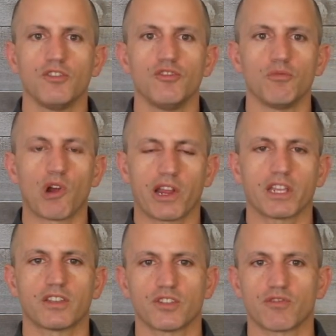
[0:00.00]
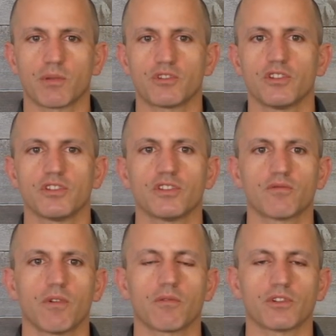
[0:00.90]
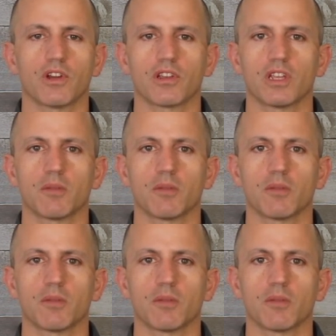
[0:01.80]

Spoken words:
new market disruptions is what we're talking